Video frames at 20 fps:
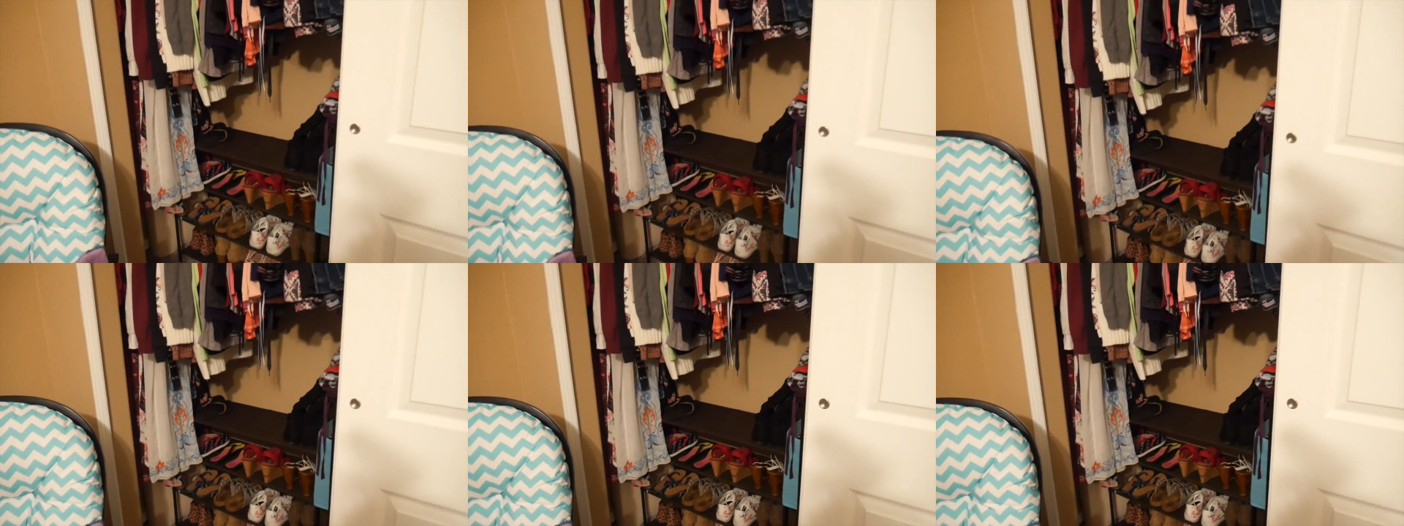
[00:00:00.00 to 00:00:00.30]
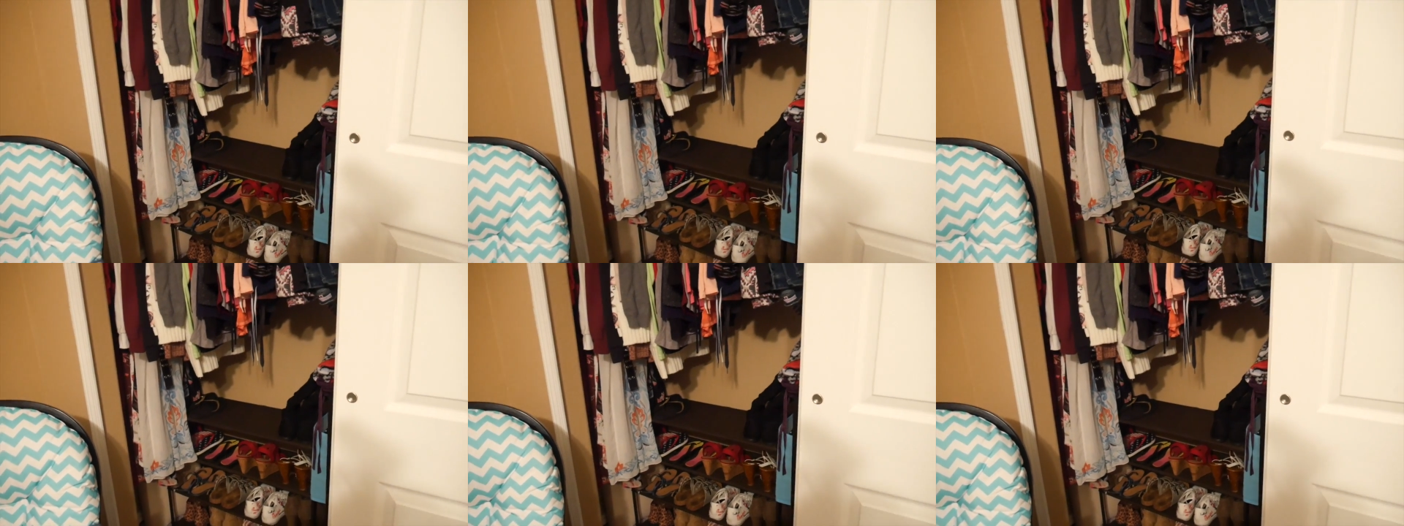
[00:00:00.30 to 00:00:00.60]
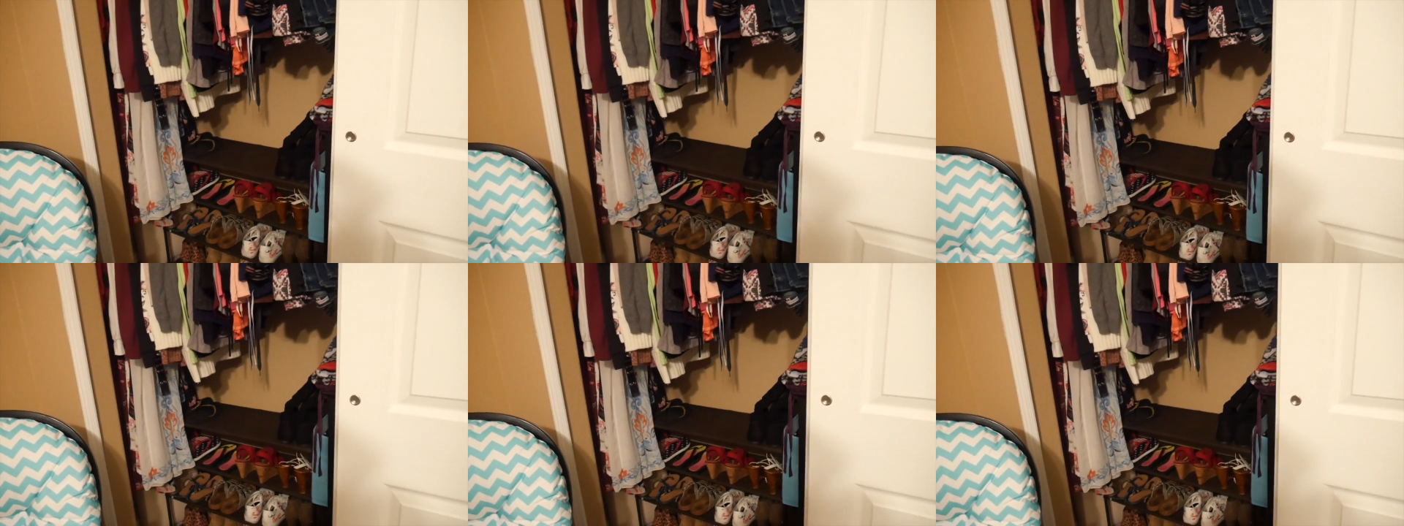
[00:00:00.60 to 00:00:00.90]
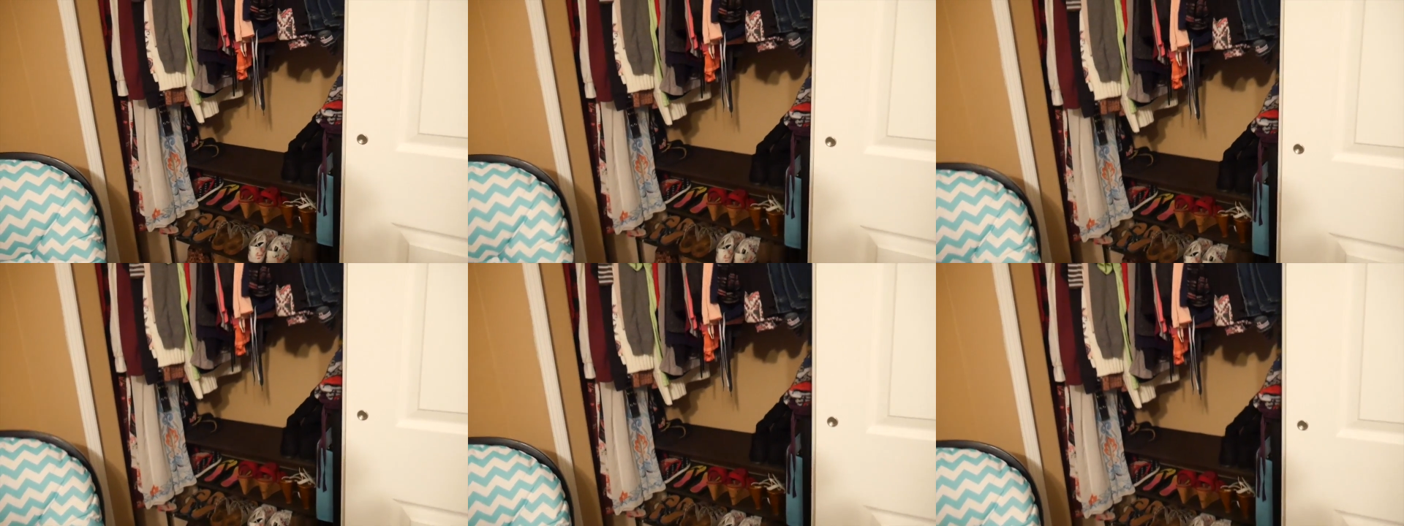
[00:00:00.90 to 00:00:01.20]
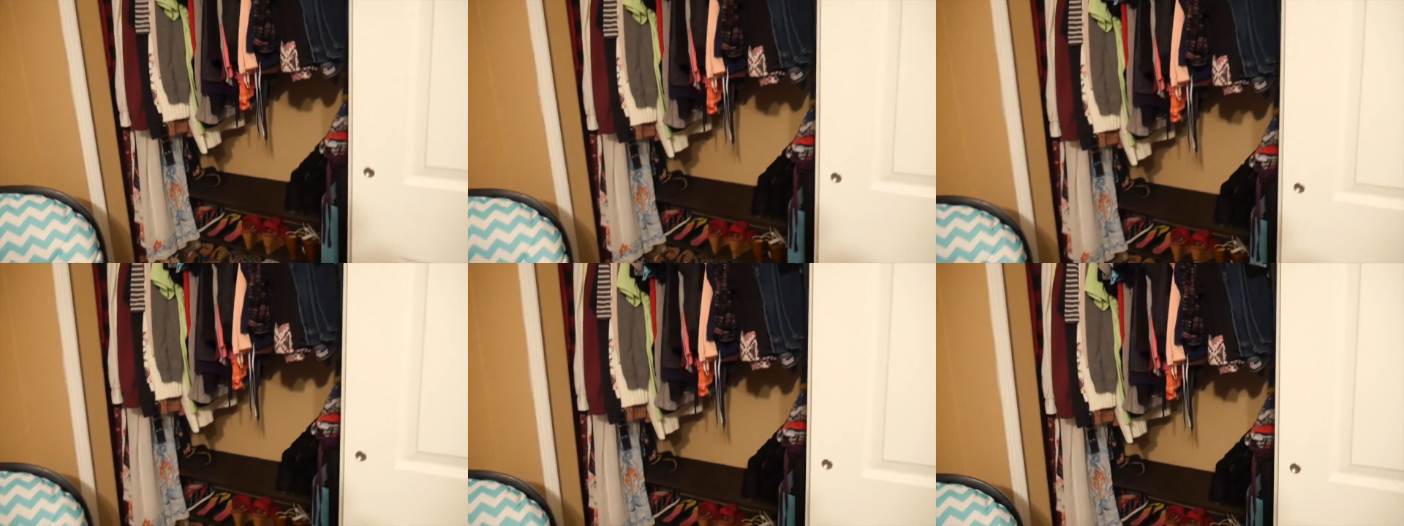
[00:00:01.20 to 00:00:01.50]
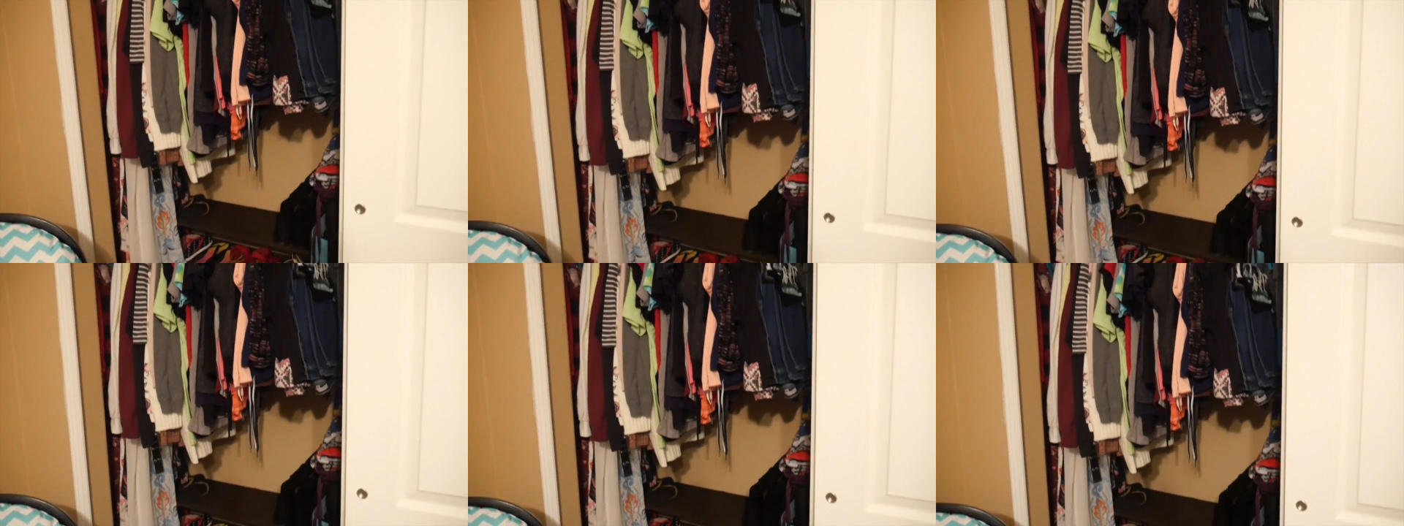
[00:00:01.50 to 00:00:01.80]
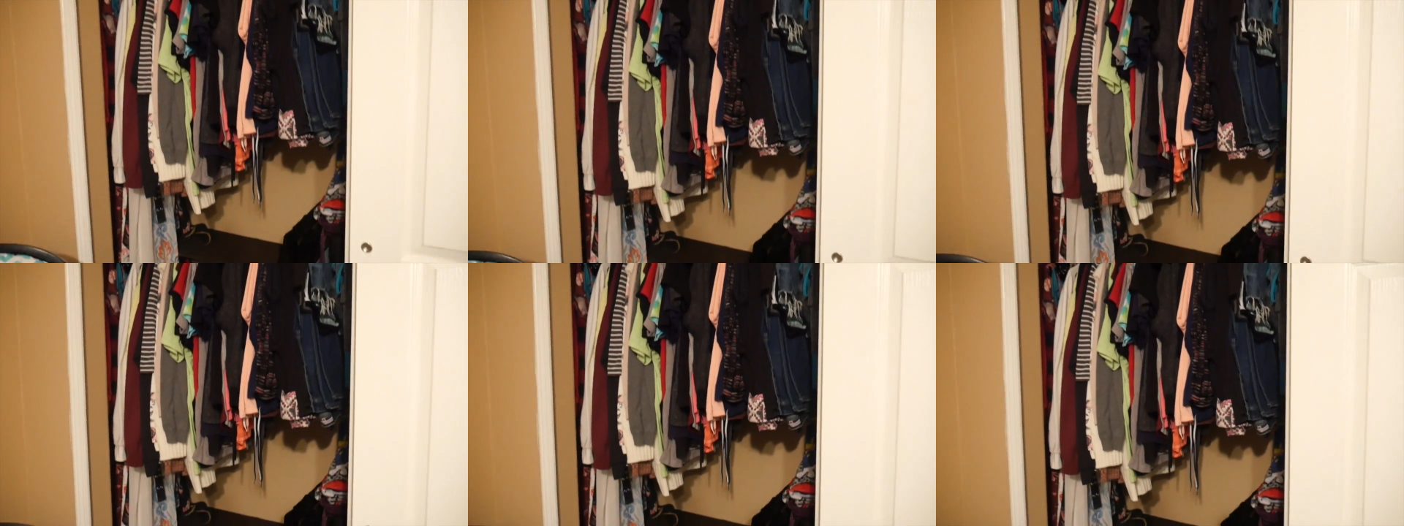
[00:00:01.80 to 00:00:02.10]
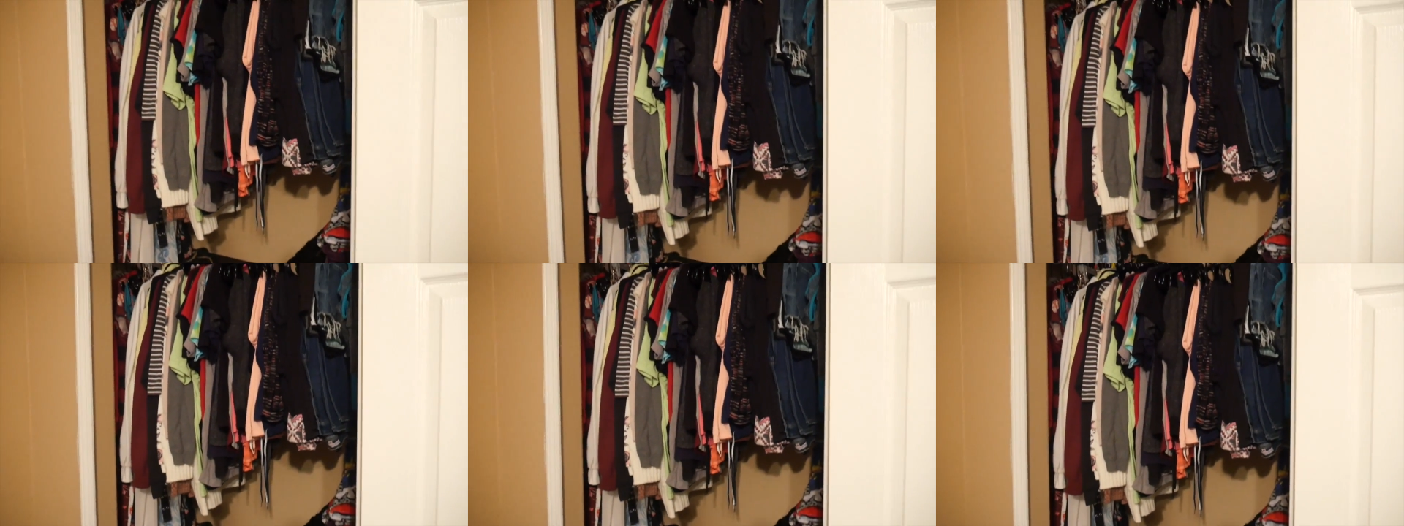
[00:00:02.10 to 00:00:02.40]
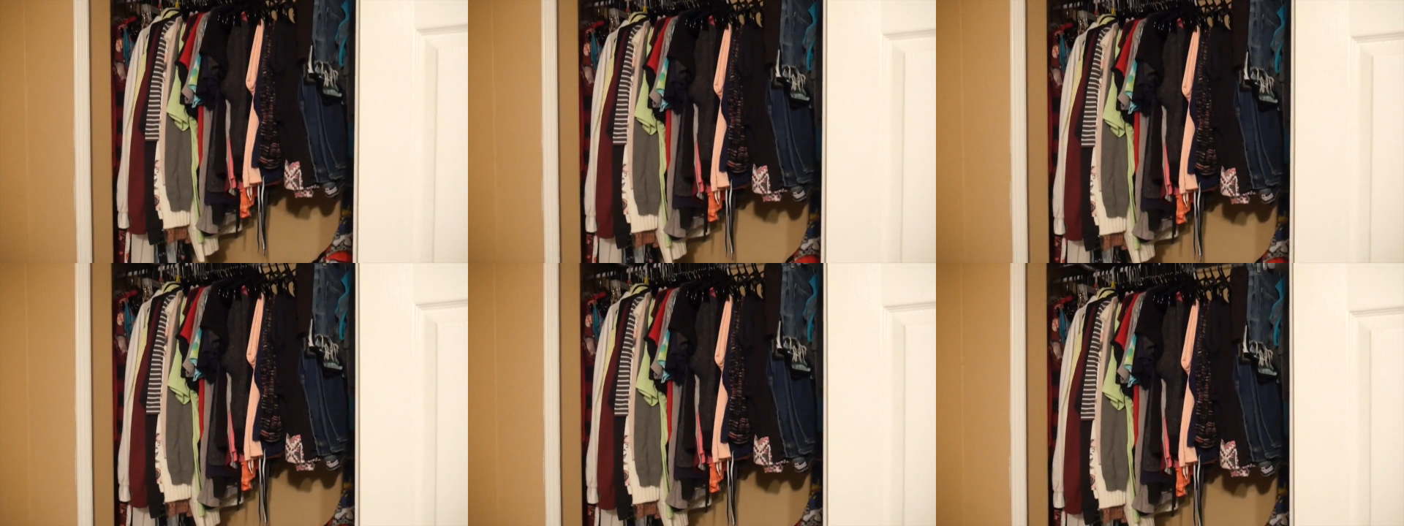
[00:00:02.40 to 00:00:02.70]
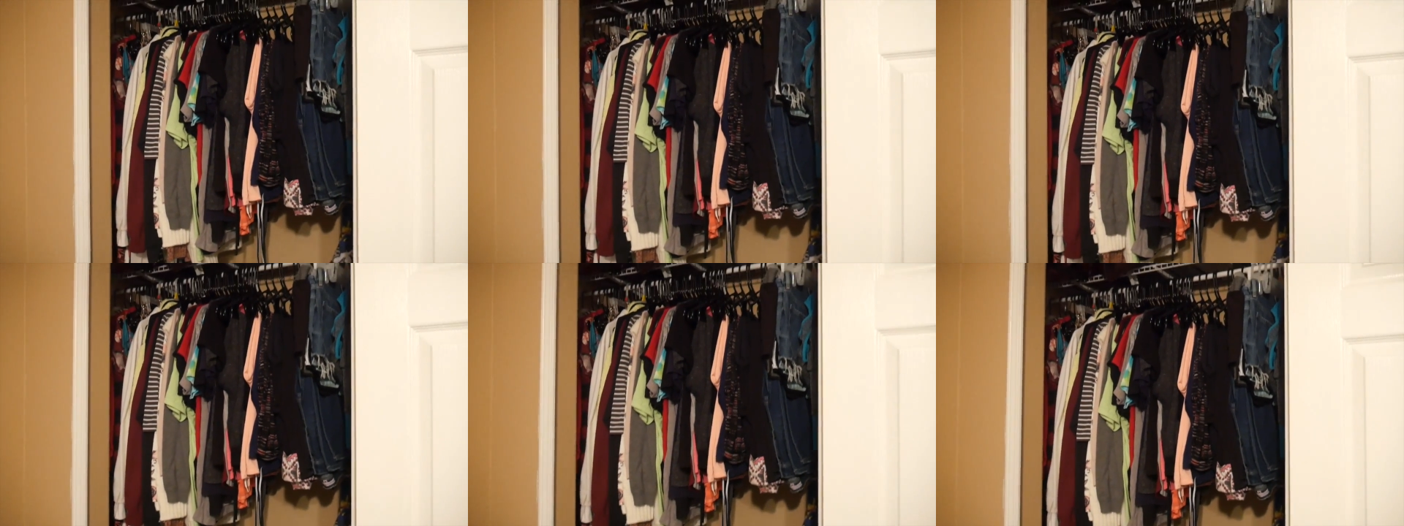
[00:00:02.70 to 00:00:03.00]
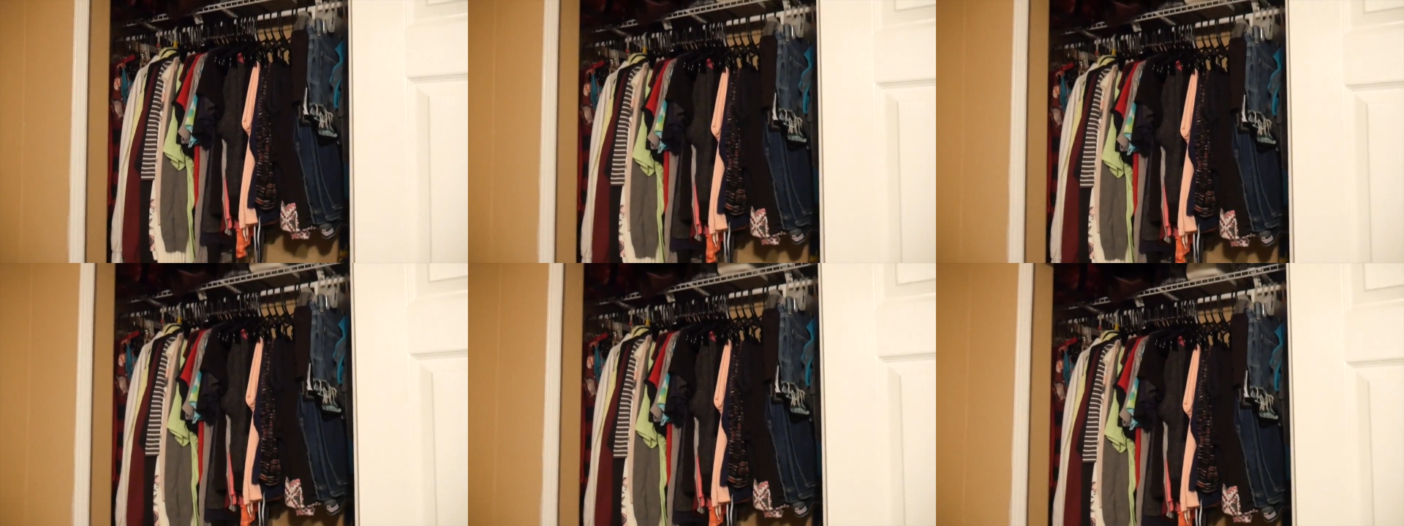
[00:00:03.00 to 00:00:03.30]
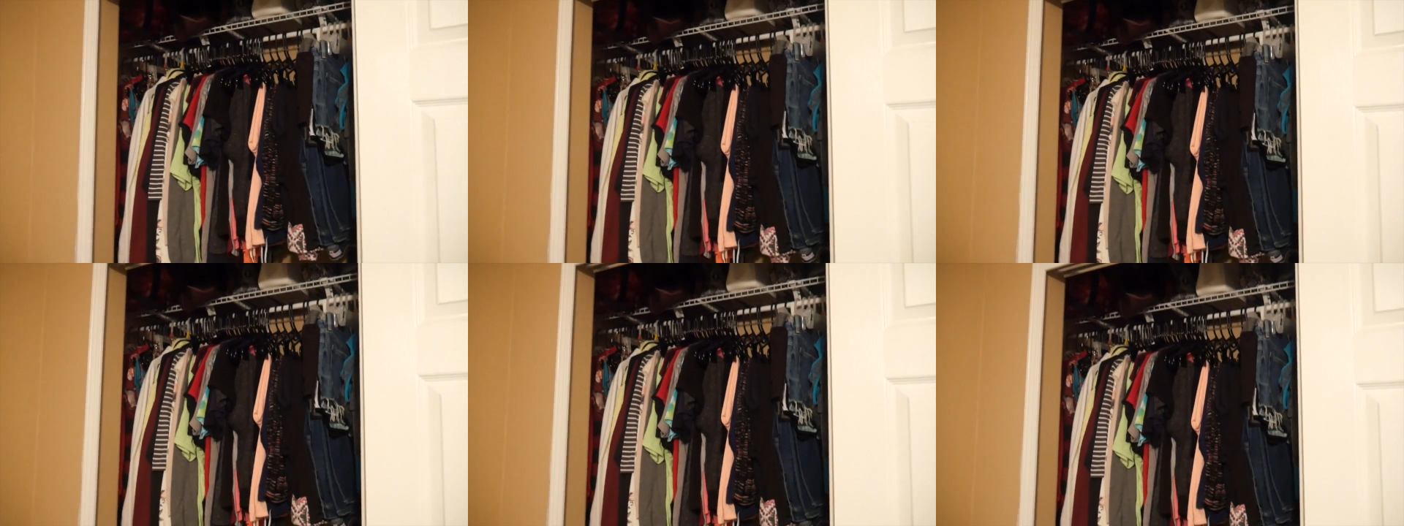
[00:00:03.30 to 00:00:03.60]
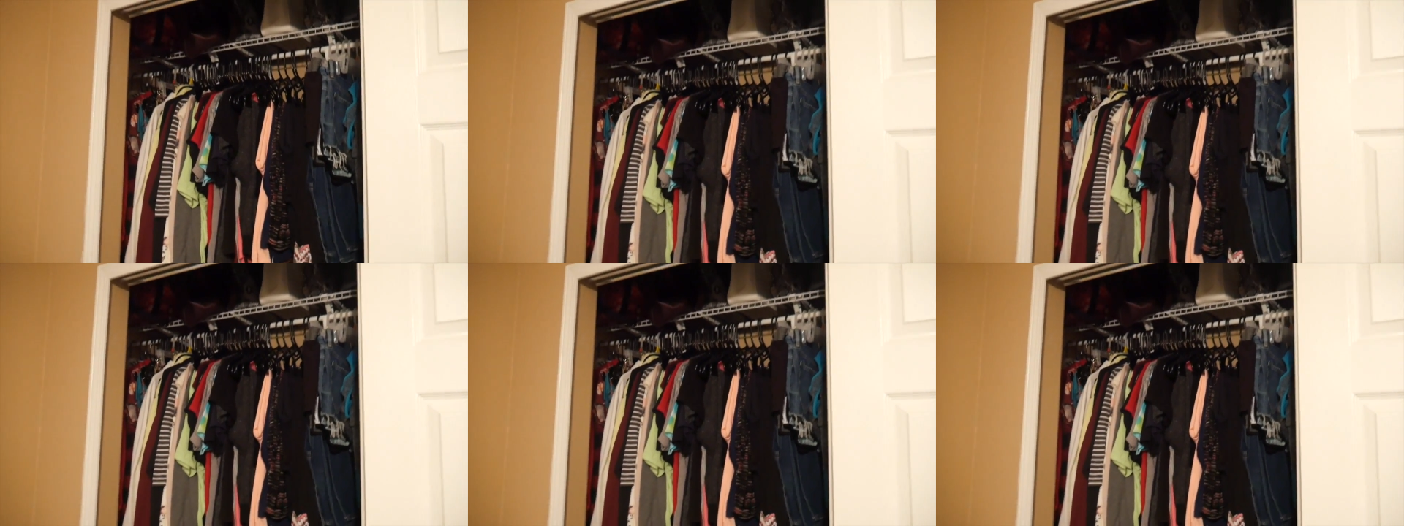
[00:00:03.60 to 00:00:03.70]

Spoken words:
(no speaker visible)